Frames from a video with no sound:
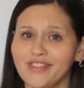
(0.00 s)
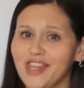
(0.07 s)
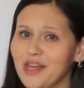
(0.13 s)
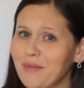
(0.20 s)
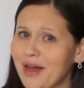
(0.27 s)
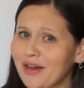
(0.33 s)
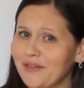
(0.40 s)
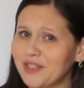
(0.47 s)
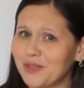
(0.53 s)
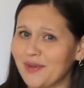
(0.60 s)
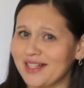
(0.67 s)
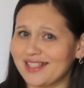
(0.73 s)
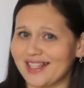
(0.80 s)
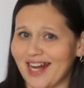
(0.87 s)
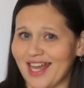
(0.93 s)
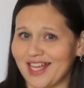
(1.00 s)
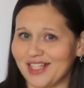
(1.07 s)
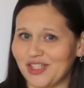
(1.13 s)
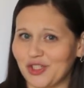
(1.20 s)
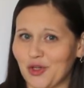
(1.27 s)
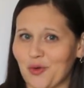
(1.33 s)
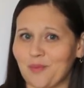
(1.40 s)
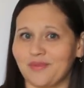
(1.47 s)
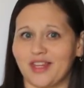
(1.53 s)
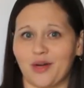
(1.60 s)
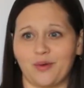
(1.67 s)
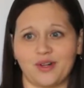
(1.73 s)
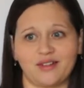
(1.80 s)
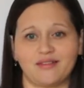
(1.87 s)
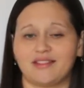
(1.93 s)
the amount of sweets that I consumed,
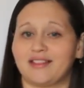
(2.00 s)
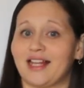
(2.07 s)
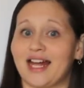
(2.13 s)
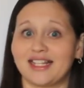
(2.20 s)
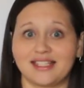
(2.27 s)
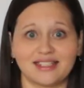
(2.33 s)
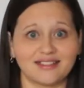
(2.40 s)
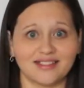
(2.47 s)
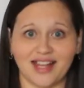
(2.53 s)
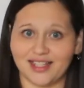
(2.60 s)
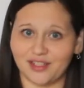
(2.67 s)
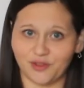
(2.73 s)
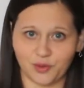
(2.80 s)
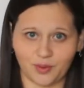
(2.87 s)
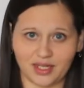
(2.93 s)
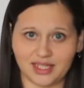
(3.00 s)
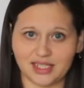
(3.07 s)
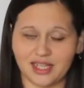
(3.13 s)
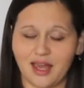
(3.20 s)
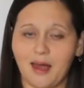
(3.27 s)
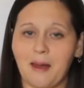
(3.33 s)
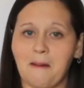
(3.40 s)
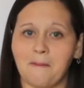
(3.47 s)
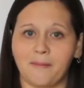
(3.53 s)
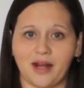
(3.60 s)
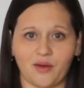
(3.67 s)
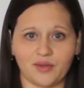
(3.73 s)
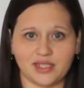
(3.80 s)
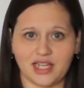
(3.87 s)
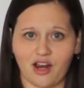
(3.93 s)
there were lots and lots of sweets,
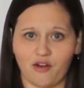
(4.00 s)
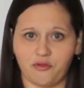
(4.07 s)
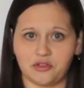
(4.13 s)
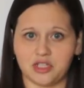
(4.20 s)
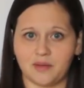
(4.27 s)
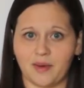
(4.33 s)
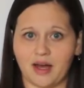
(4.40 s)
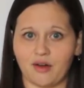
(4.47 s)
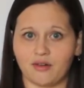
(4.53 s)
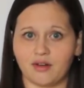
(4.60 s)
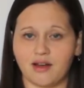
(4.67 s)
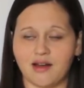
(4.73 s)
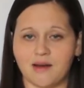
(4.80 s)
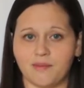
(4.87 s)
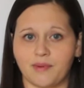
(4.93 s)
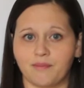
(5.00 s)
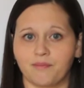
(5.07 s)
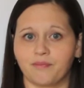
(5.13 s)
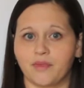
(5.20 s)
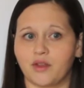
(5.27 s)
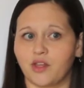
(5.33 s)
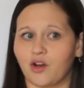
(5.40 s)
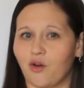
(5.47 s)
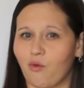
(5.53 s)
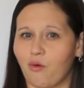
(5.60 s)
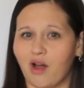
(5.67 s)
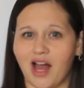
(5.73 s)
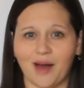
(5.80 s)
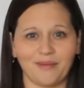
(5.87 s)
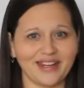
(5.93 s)
but I was careful about
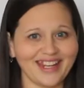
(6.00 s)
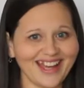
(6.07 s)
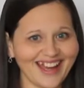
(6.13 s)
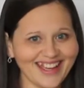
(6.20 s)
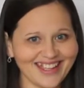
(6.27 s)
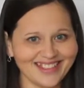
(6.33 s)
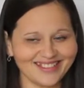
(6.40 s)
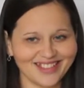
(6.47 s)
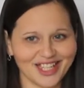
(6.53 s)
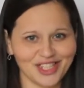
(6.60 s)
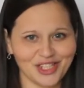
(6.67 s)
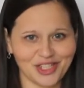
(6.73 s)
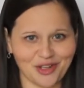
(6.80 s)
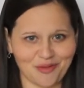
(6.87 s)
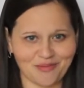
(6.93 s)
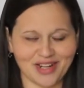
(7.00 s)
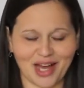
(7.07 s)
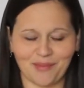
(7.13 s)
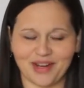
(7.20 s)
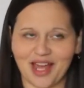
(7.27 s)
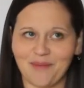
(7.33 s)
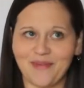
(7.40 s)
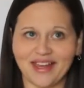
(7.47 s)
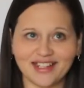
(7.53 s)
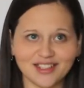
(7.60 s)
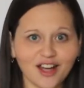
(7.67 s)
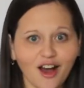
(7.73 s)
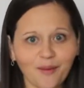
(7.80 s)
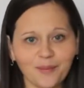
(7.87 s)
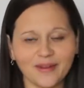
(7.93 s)
how many I consumed, how many I
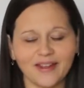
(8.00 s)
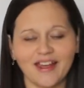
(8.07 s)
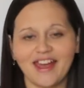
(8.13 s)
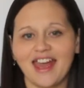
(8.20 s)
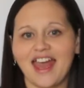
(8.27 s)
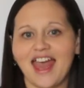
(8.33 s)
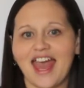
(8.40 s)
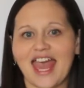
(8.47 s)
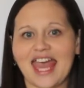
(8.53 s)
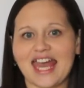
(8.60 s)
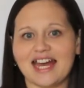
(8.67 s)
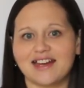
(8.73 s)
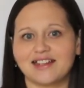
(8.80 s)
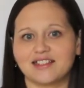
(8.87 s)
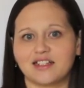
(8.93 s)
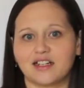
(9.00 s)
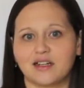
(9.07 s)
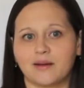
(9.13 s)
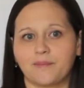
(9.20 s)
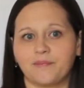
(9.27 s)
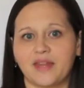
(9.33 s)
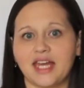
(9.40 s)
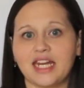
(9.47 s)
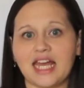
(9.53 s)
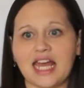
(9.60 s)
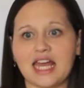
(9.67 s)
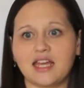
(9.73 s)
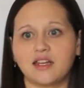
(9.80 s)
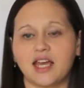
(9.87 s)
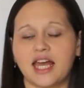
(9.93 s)
picked up and
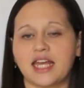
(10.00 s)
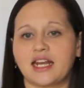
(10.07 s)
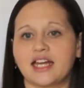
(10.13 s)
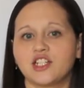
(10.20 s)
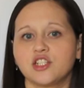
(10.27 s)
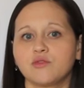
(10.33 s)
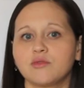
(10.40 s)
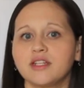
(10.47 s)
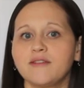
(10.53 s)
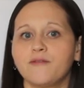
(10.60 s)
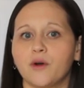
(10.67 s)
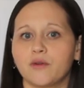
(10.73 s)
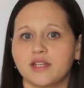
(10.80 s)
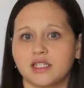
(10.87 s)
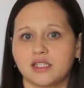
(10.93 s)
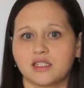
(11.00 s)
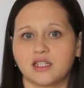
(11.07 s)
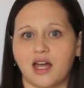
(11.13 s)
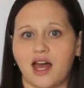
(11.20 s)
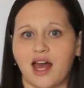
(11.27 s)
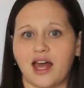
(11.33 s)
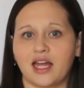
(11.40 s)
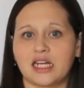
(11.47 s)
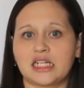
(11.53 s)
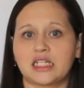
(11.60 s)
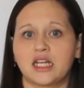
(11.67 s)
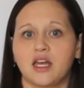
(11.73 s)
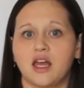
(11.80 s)
ate, and I just really focused on